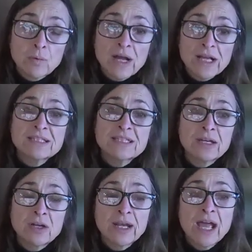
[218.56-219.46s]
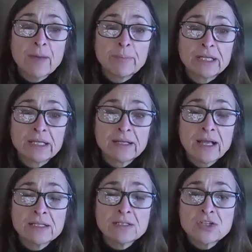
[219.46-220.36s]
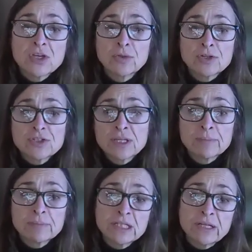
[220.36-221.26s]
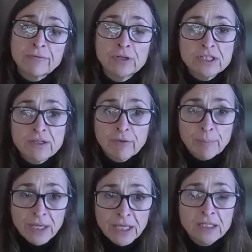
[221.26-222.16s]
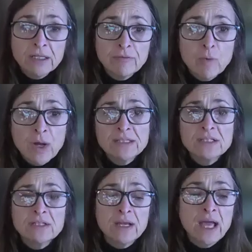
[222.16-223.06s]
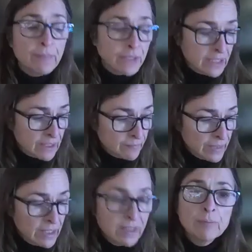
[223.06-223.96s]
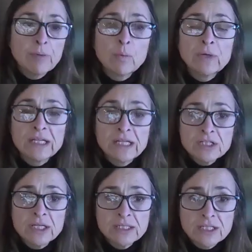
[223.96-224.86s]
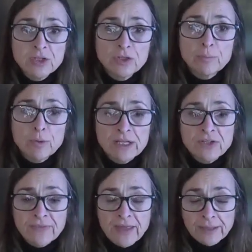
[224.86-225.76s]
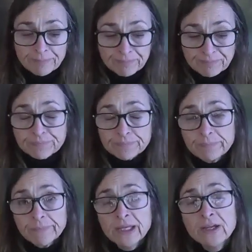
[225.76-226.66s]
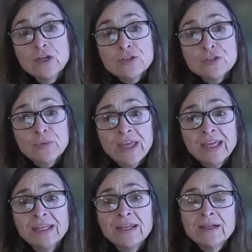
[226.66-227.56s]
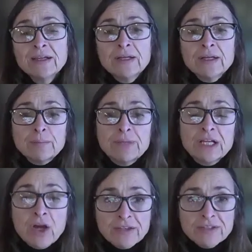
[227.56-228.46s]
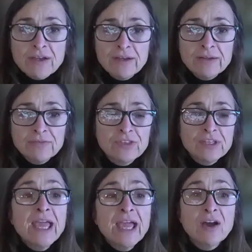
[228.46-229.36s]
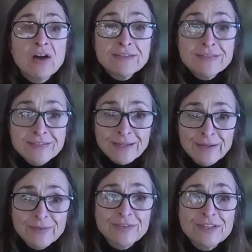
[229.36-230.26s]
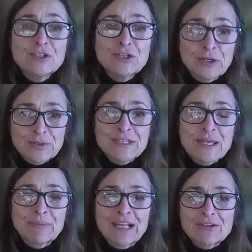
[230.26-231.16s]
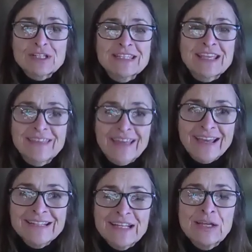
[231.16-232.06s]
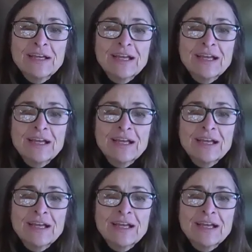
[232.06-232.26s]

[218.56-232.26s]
why is that not happening? And so there's some difference of opinion of why it's not happening, but we need to continue to press on that. So then, because of the chaos of this General Assembly, I'll just say that,